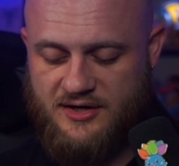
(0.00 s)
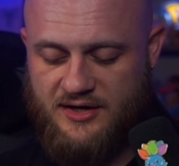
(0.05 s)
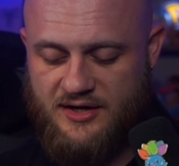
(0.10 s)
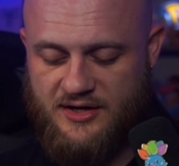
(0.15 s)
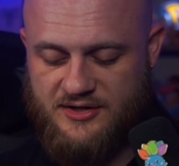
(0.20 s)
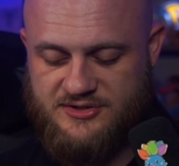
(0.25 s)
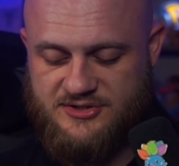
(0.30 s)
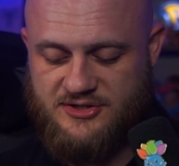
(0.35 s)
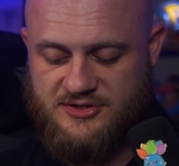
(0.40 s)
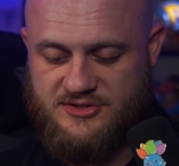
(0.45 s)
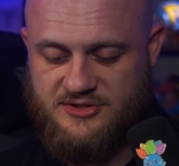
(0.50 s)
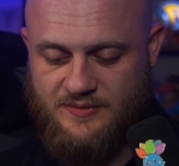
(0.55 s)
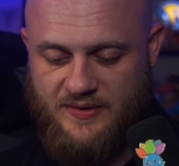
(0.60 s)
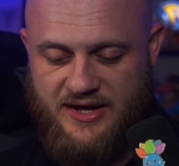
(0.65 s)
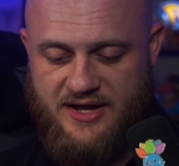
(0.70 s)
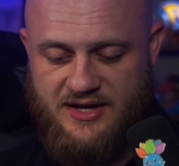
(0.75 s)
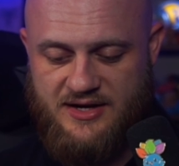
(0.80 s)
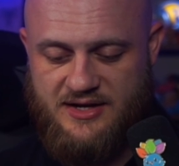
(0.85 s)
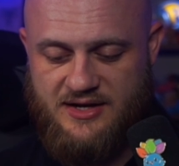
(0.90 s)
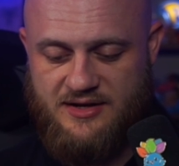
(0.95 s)
It should do
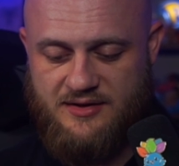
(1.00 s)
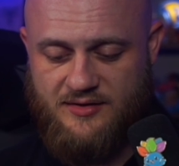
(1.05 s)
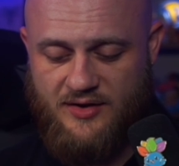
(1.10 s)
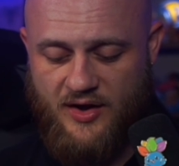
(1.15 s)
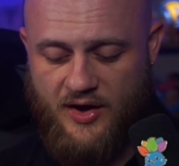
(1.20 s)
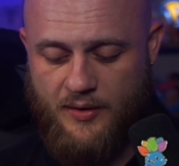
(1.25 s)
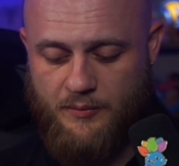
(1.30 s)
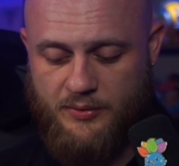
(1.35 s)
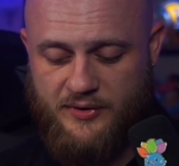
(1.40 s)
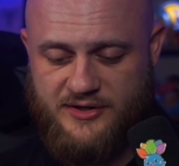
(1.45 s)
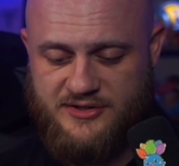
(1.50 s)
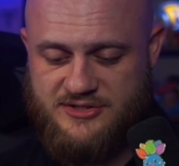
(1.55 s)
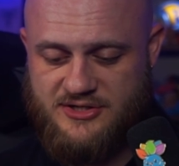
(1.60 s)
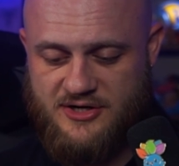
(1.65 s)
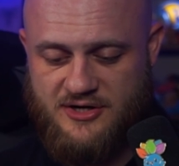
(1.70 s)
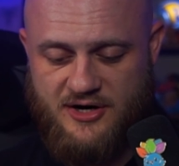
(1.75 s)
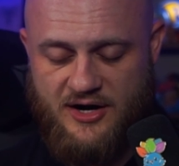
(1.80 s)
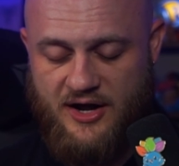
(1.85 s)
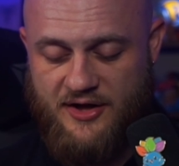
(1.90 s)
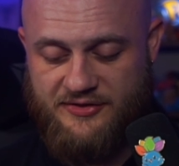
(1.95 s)
80. I'm pretty sure
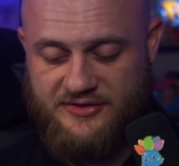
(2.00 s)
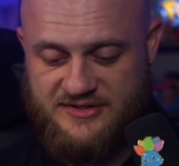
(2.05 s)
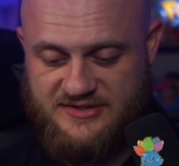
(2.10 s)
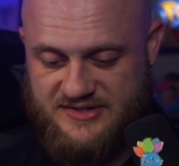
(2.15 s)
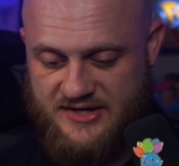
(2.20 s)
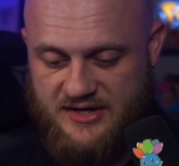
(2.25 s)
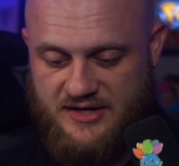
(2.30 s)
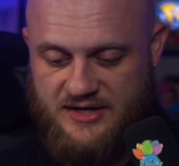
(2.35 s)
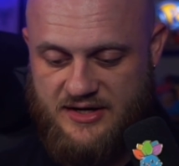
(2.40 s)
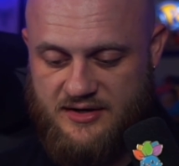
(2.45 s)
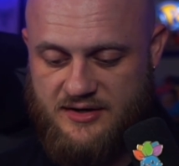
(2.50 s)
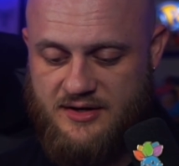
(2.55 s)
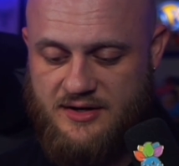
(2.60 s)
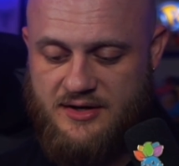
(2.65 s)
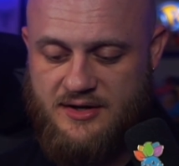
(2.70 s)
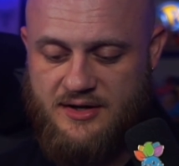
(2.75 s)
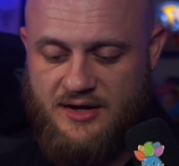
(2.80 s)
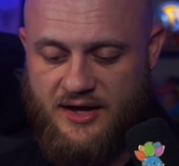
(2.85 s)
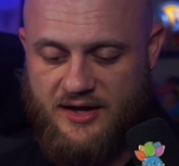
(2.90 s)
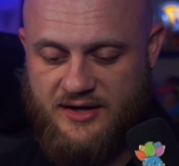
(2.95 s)
her health is 80.
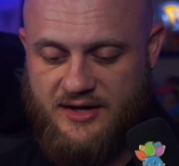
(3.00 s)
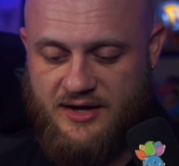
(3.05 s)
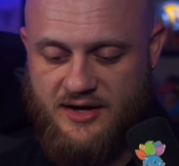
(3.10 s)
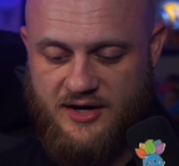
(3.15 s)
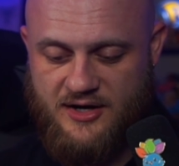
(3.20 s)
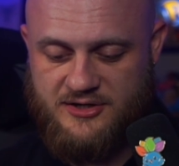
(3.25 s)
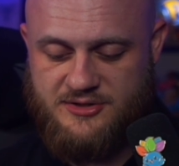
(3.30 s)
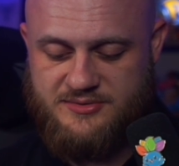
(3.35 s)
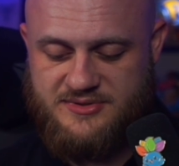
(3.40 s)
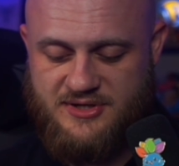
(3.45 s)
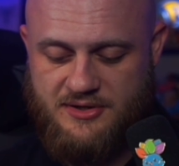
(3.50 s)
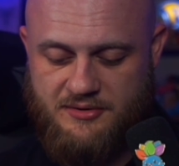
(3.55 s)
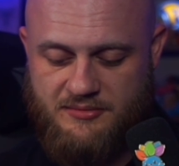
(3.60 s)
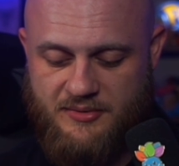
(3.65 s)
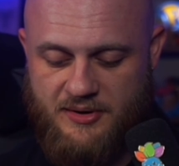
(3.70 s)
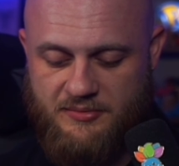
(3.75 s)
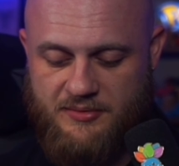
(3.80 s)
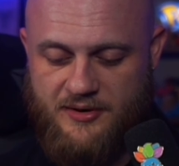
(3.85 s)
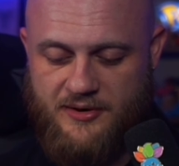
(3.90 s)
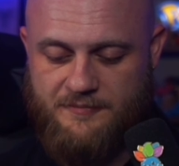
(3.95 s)
I can't 100%
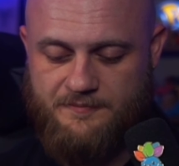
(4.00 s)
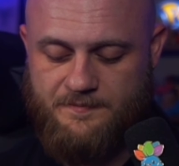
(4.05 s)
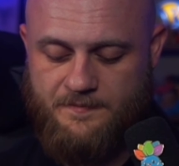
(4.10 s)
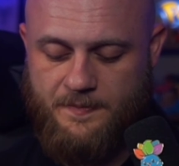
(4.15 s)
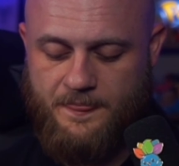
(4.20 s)
remember.